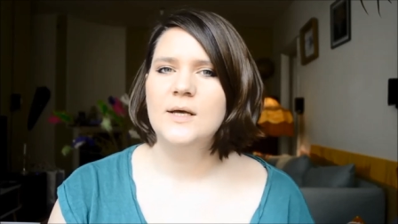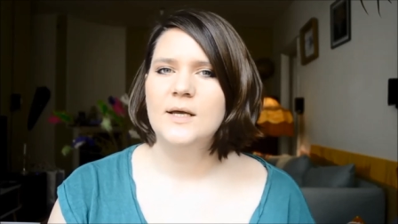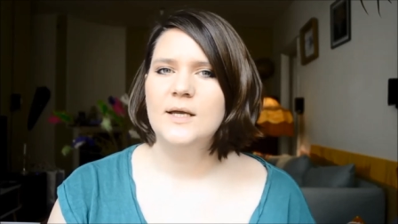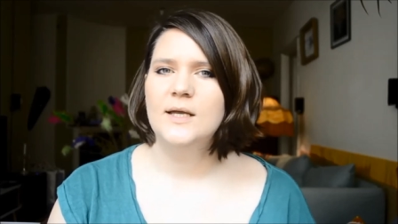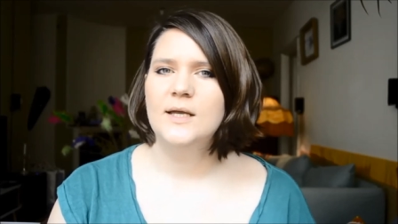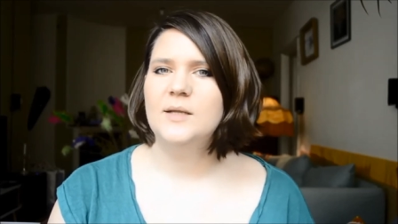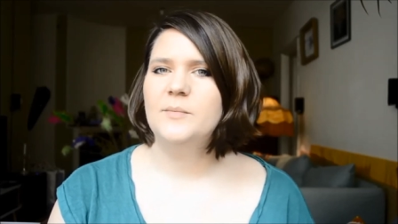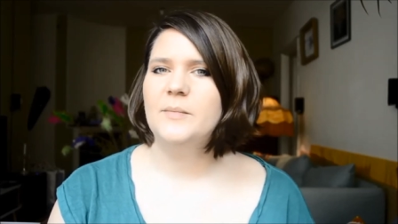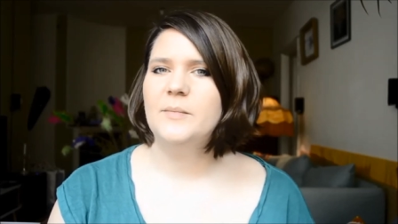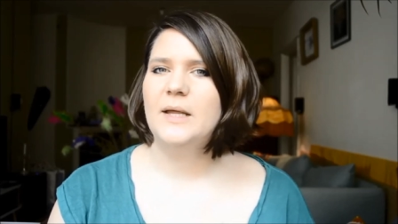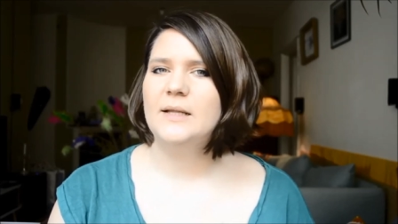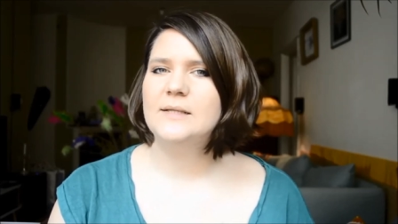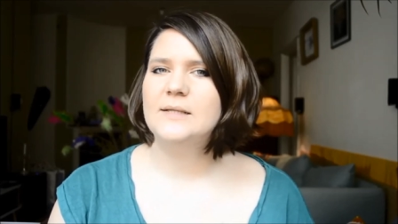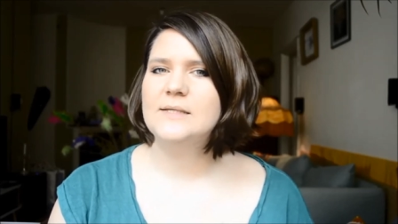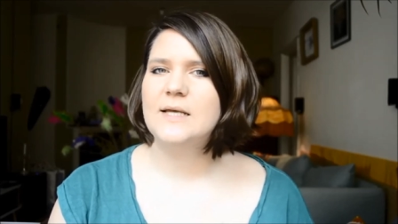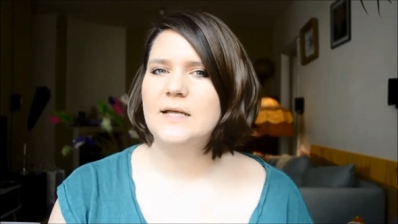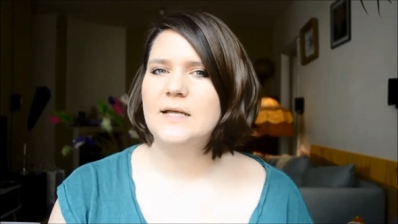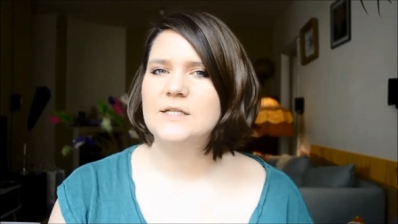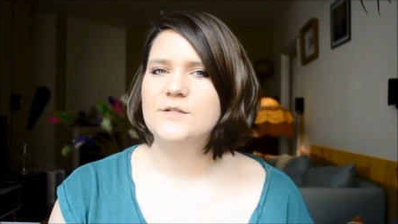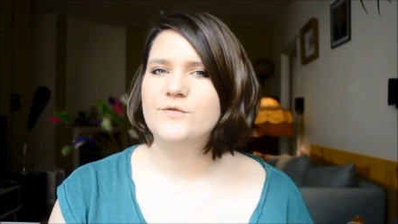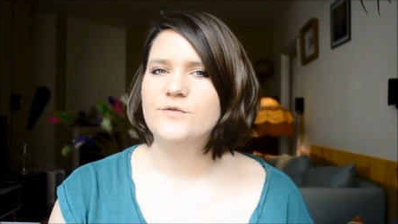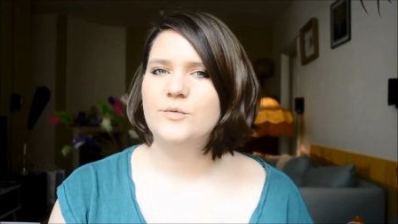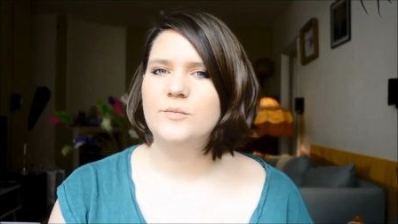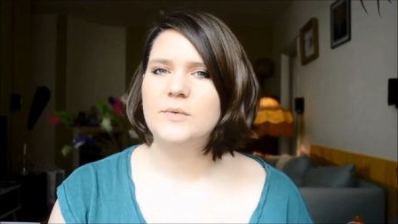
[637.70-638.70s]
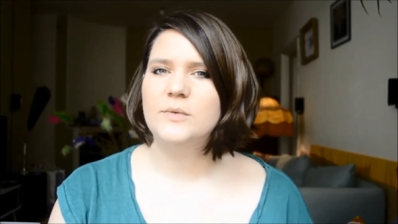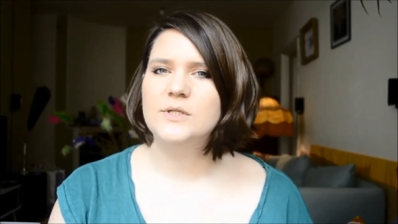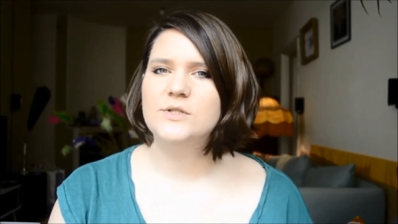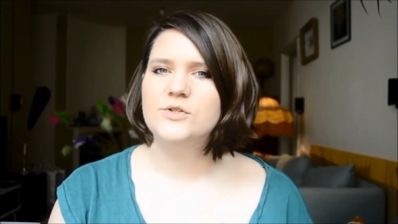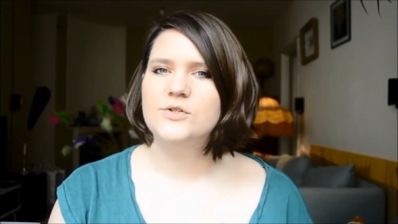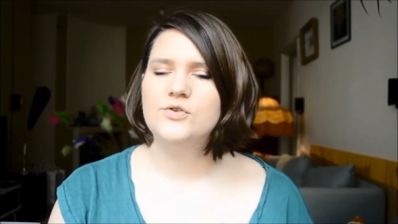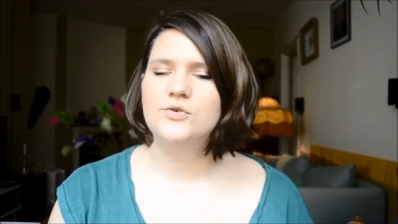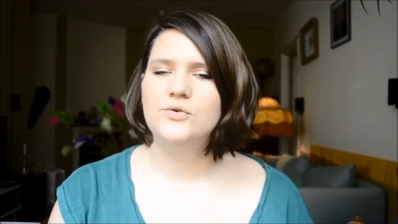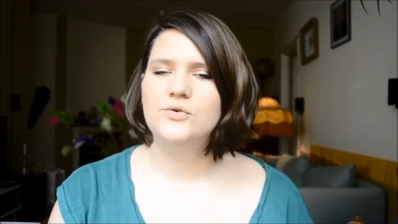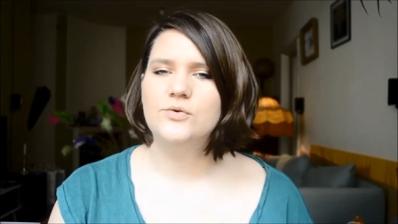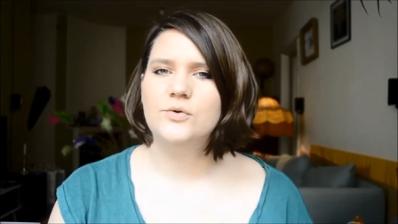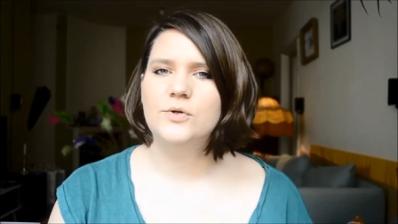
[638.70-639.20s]
it made sense for me
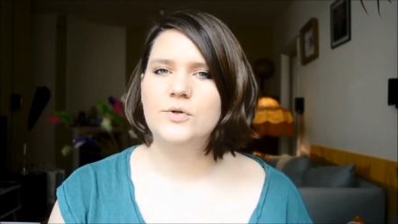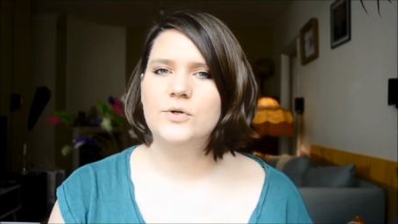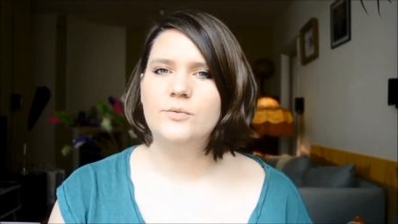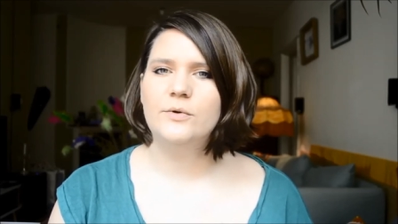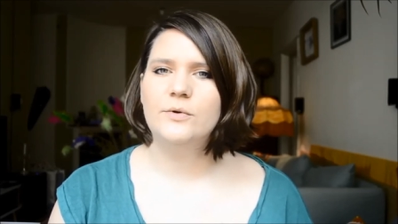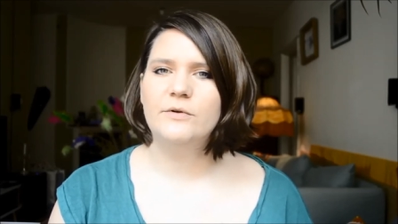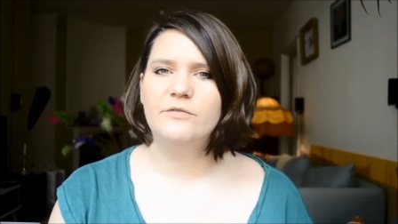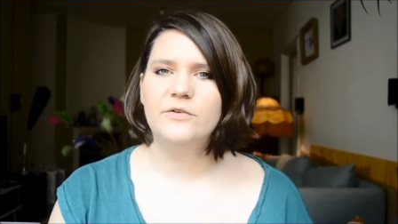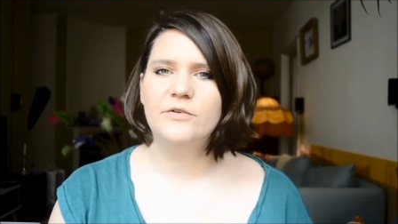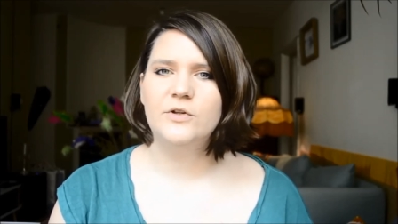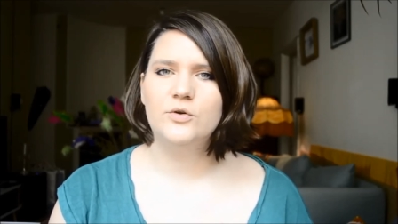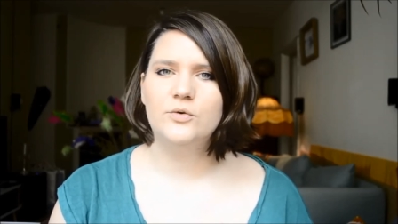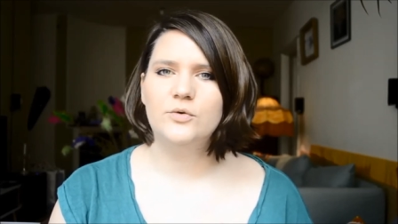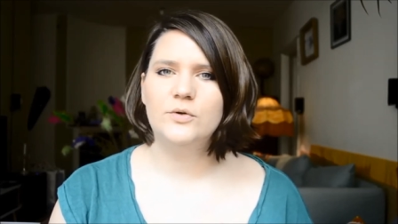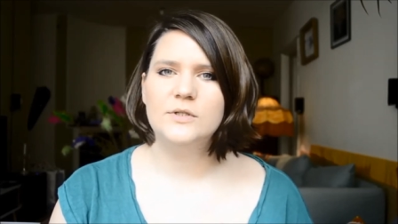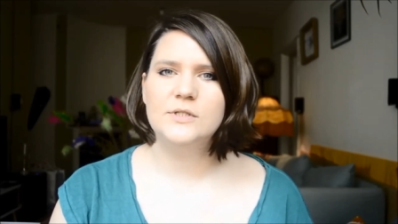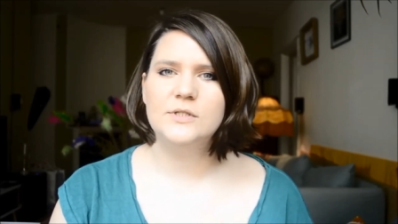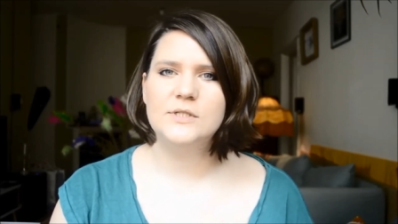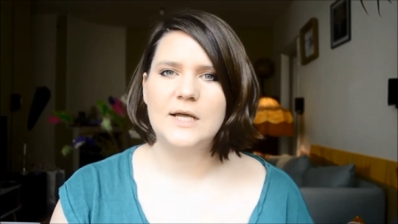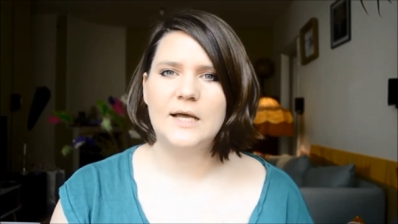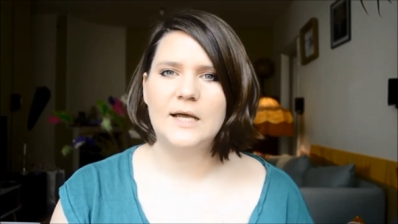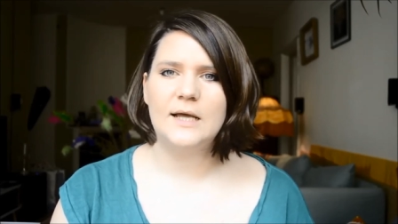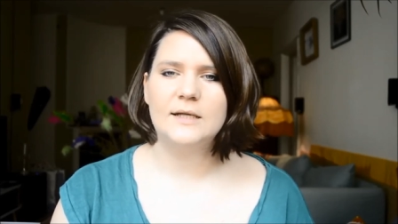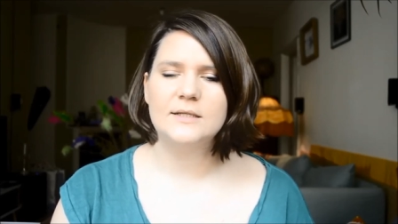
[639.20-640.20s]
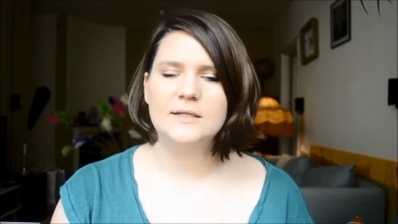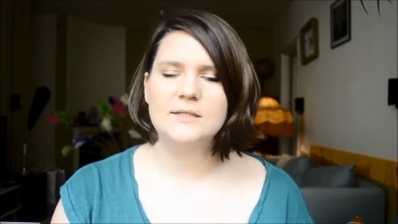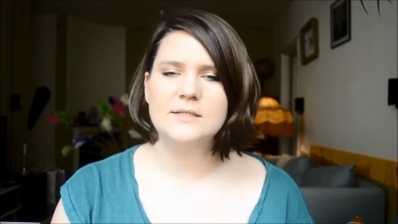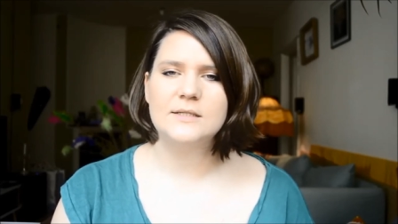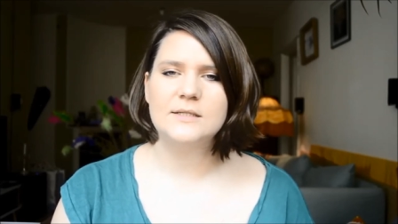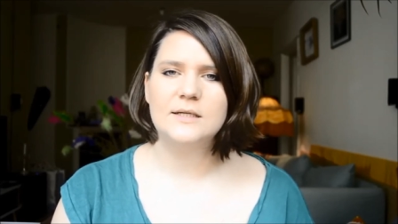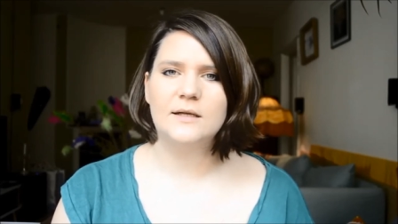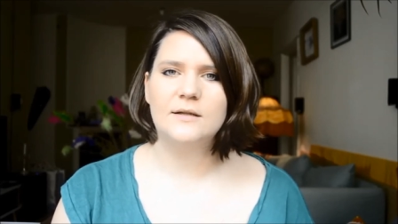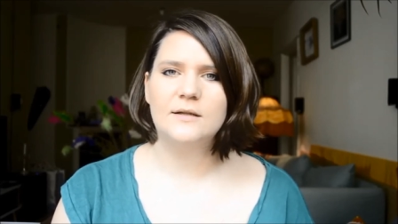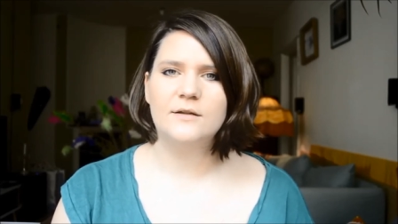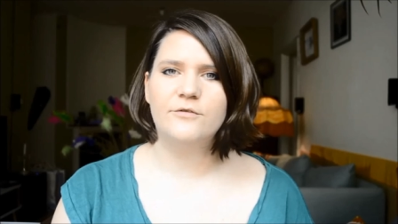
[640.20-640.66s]
to review it as uh,